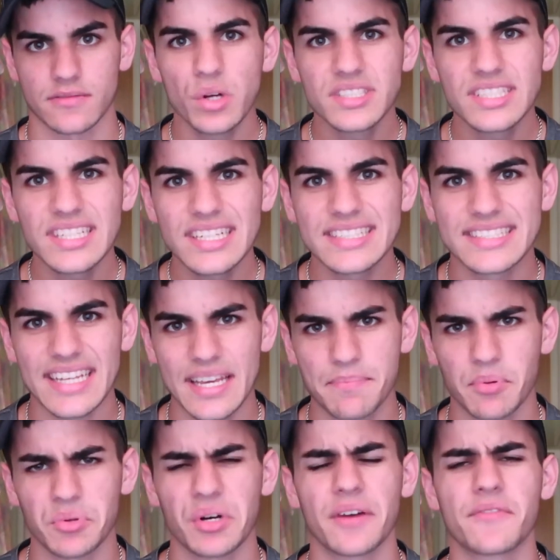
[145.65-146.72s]
What's an
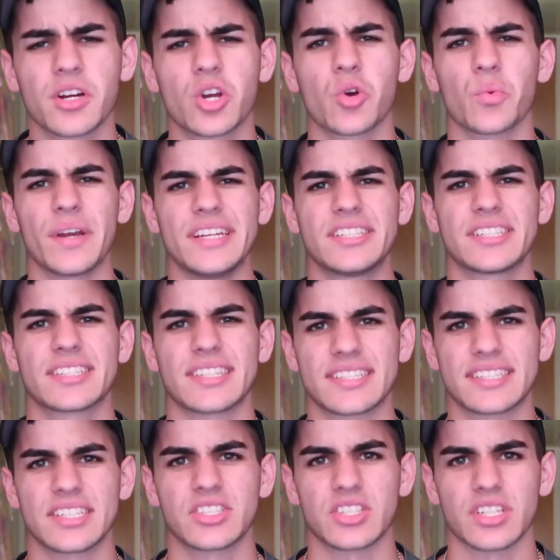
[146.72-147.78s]
example of a courageous
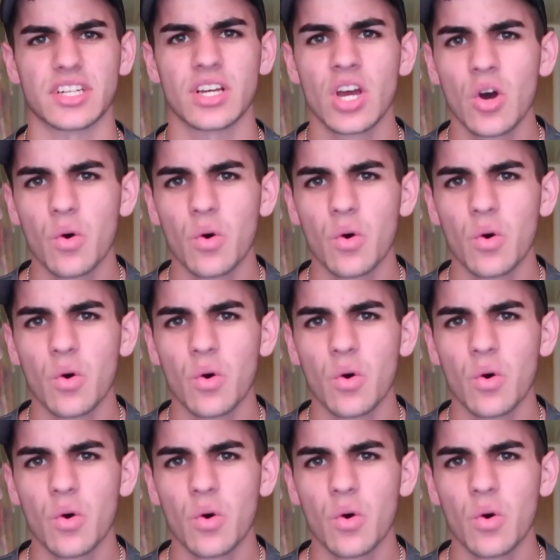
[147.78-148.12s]
decision?